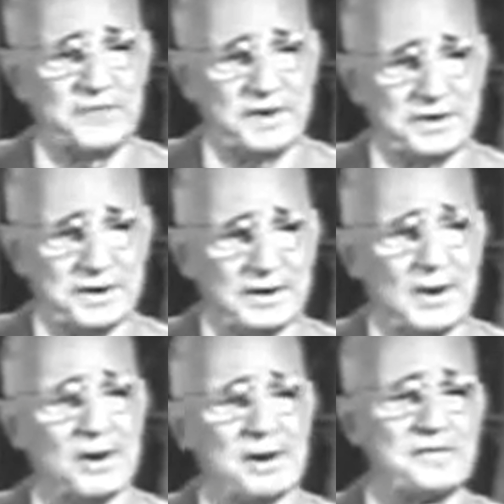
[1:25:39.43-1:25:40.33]
physical
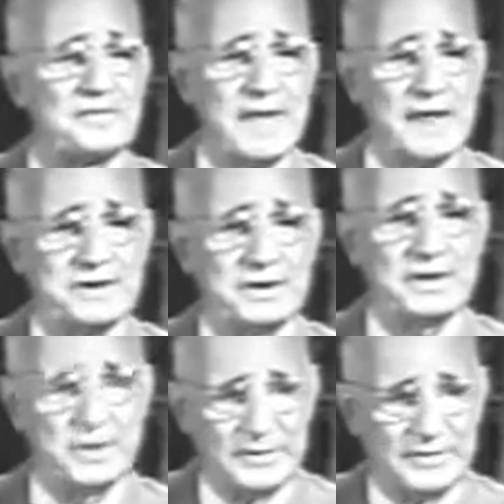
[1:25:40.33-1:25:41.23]
or financial
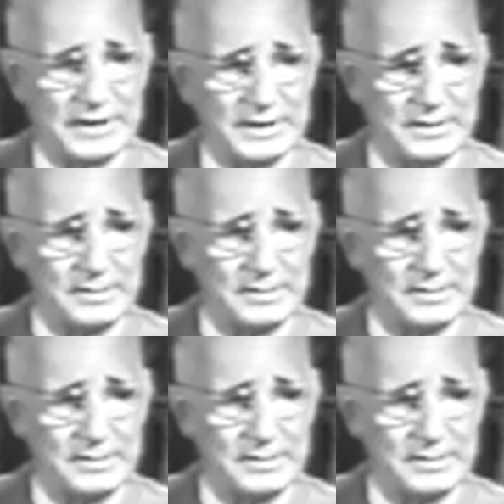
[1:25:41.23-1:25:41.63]
equivalent.